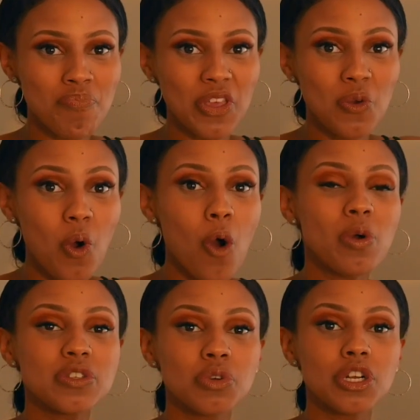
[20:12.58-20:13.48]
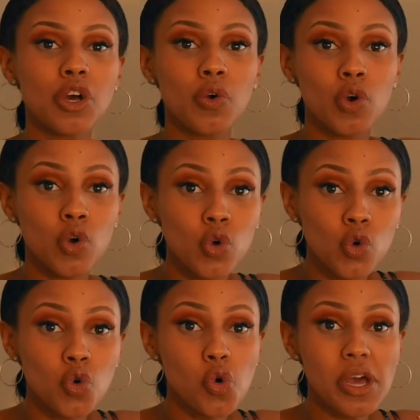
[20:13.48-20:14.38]
you always want to know
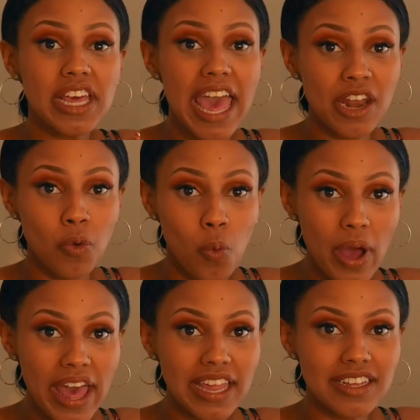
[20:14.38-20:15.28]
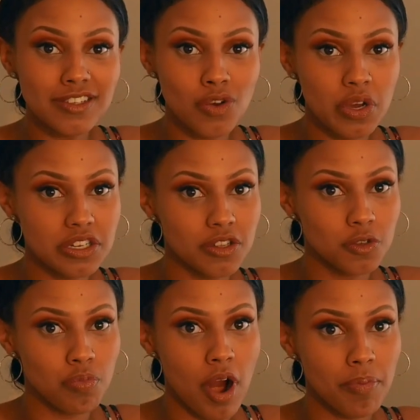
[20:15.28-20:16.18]
who and when is going to those
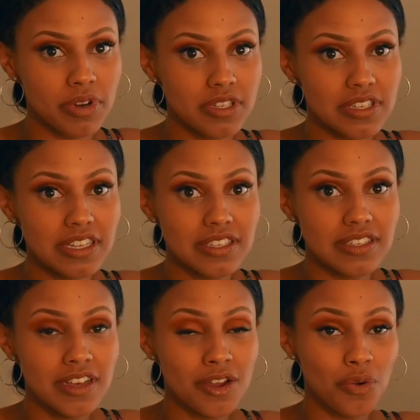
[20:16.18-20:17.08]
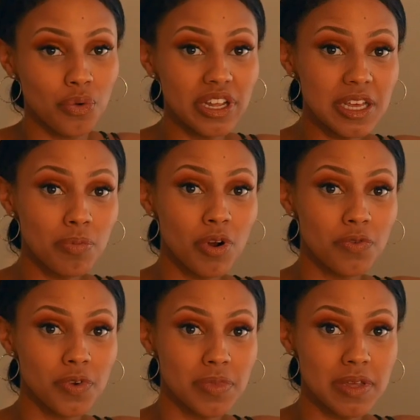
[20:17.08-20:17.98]
properties. That's really important
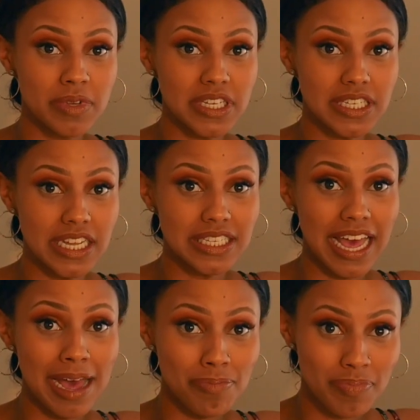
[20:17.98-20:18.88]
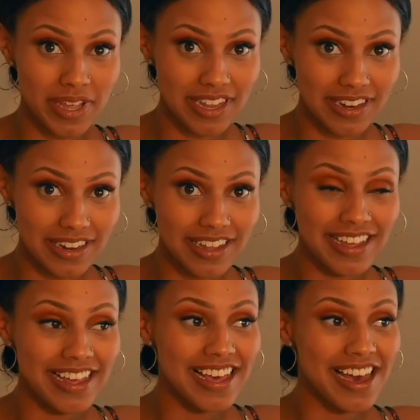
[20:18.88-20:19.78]
for me because that's happened.
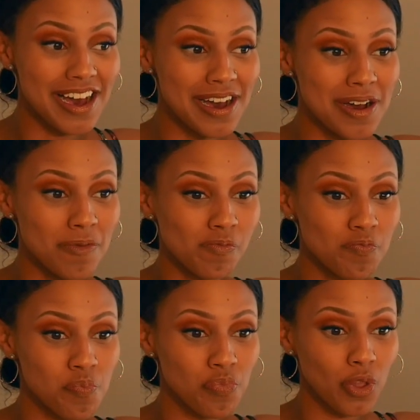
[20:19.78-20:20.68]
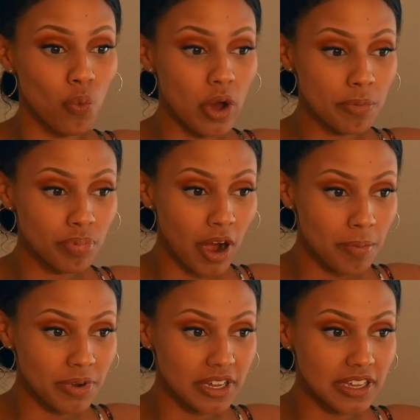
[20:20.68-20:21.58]
One
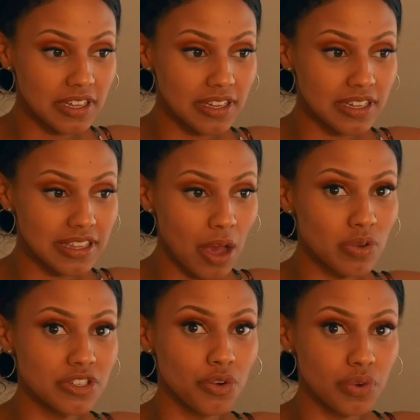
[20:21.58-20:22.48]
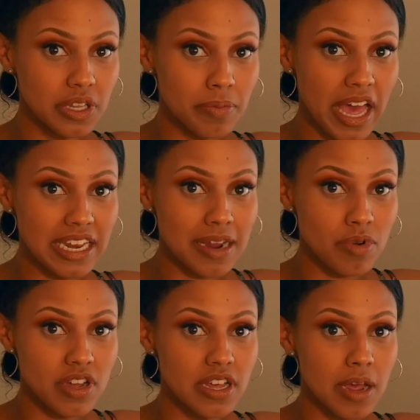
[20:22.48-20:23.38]
property that was in a really bad
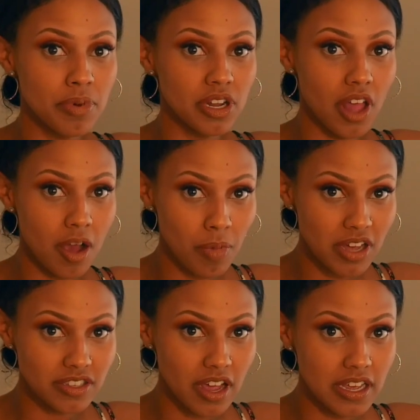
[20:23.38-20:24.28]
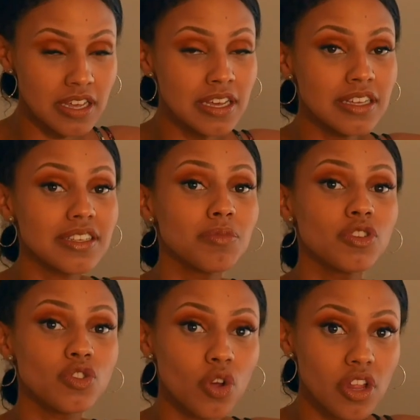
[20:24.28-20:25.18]
neighborhood, I put a lockbox on it. Someone
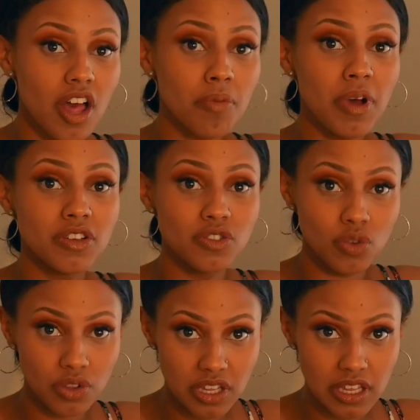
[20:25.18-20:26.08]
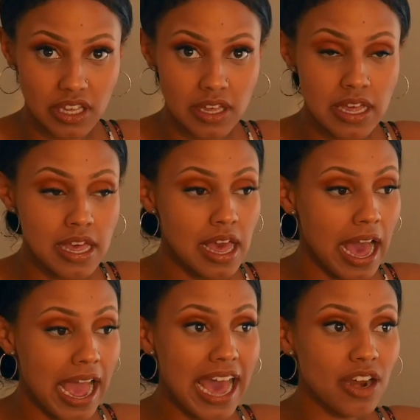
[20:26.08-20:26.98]
stole the lockbox, stole the key.
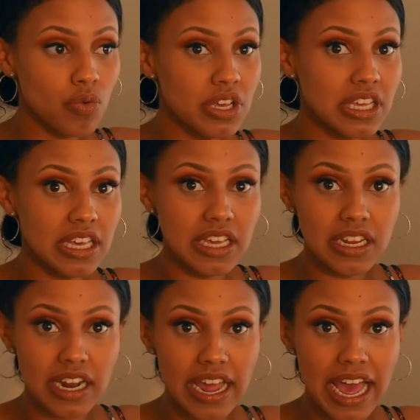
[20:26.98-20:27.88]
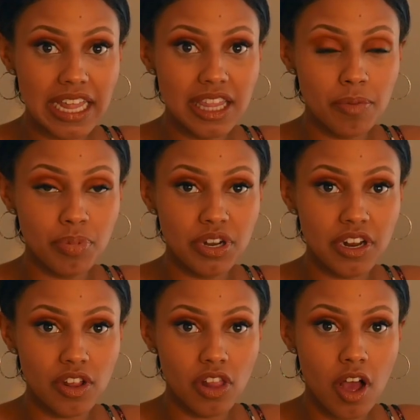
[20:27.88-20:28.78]
I had it rekeyed and I had them put
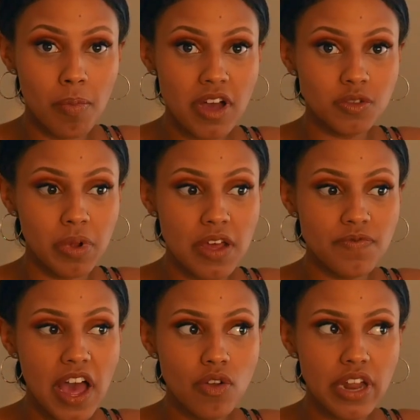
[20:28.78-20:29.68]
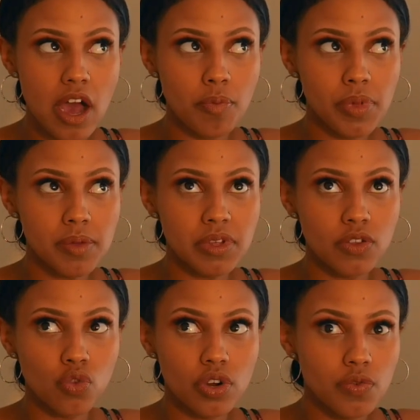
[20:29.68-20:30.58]
another lockbox, but I found out maybe
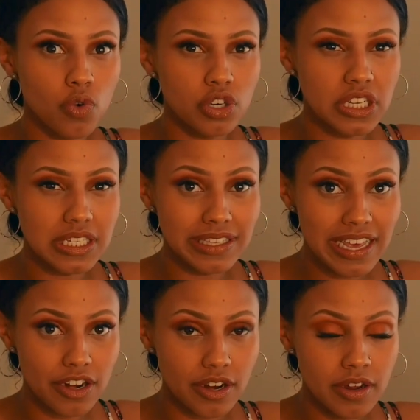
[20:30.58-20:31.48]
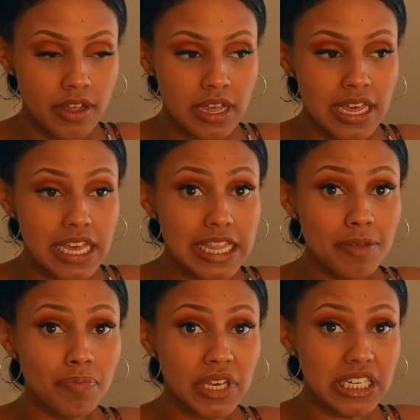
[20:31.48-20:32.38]
3 or 4 days later. In the
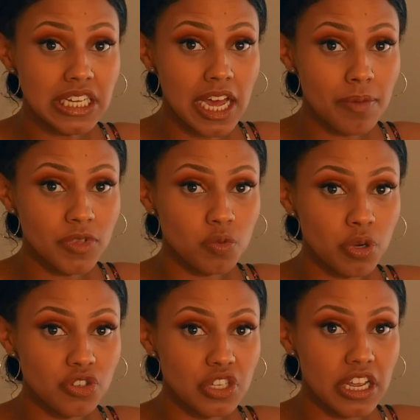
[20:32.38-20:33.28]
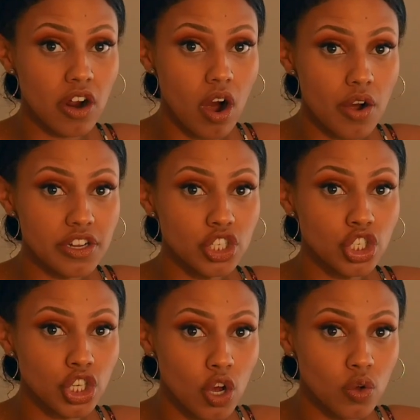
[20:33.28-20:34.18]
meantime, this person had already
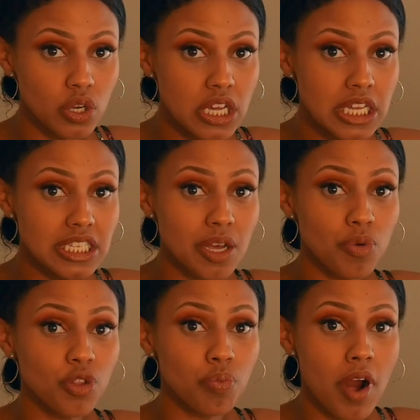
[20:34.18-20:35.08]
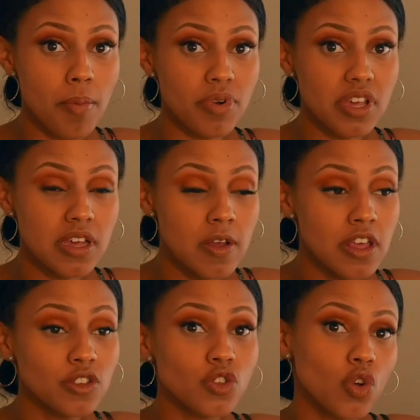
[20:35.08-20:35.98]
showed someone the property,
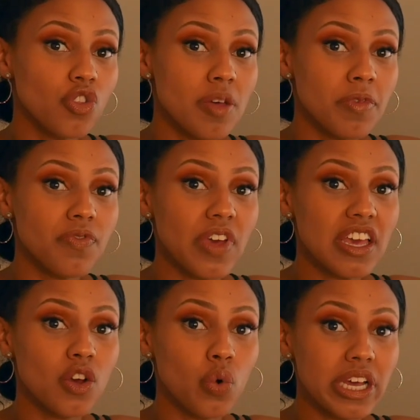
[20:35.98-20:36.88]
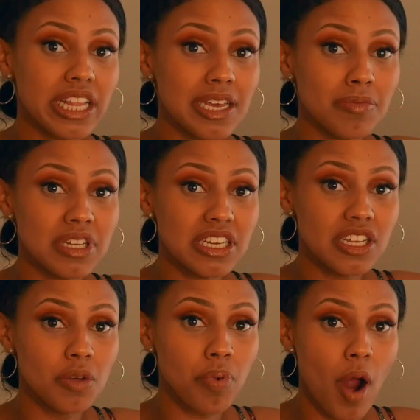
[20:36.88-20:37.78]
sold them a fake quitclaim deed to
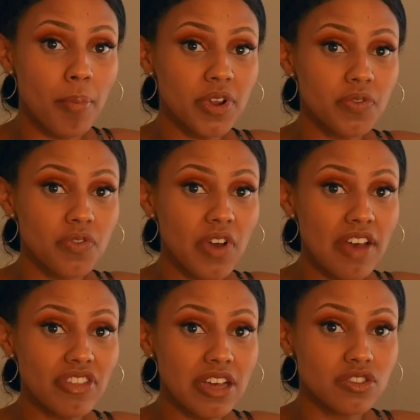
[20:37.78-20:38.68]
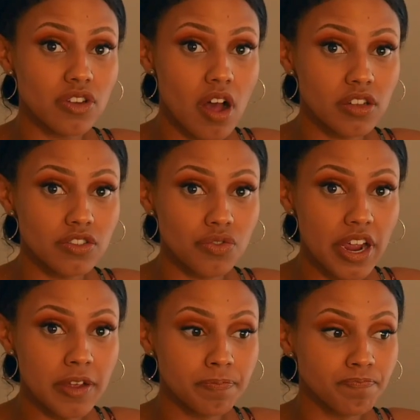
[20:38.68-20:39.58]
the property for $5,000,
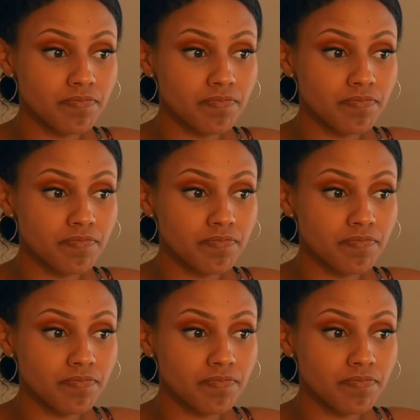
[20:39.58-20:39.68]
right?